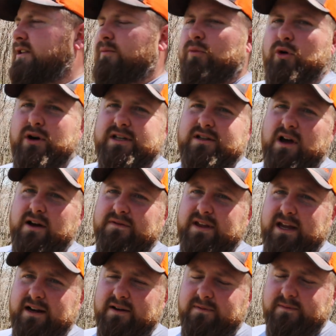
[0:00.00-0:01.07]
boys off
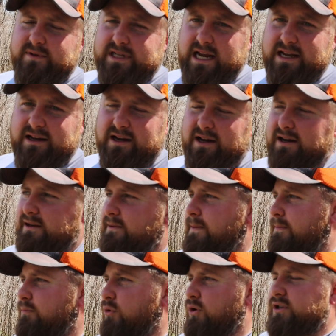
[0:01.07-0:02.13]
getting a te uh,
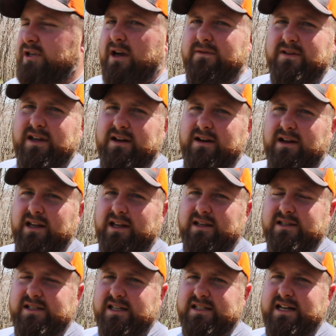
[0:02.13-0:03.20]
boys off getting a
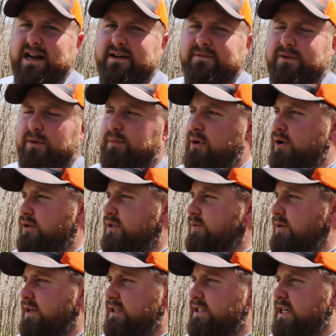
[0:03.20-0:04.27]
six and a half foot post.
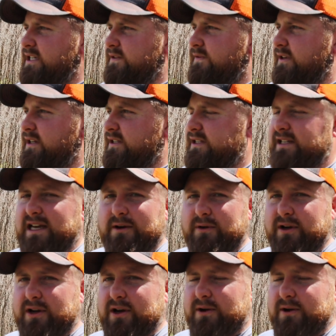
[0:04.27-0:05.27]
We're gonna test fit it and see how it